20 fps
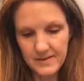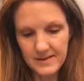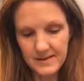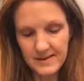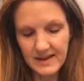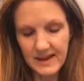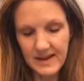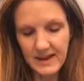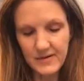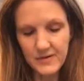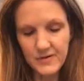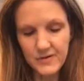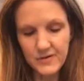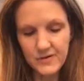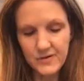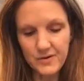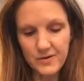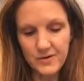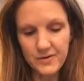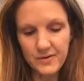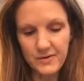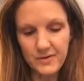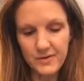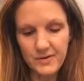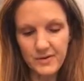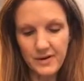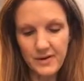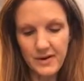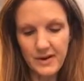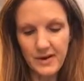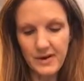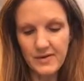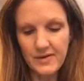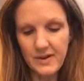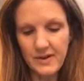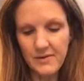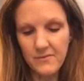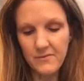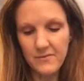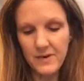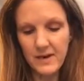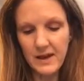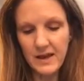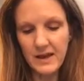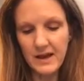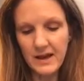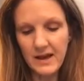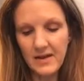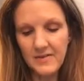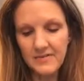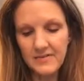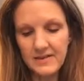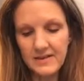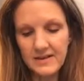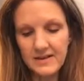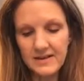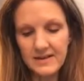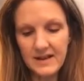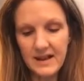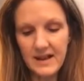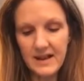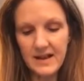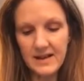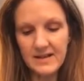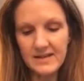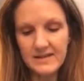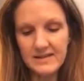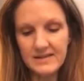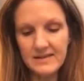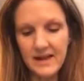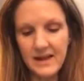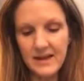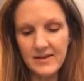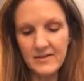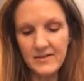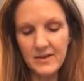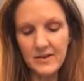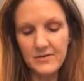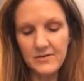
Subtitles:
Seeing the truth that running after desires takes you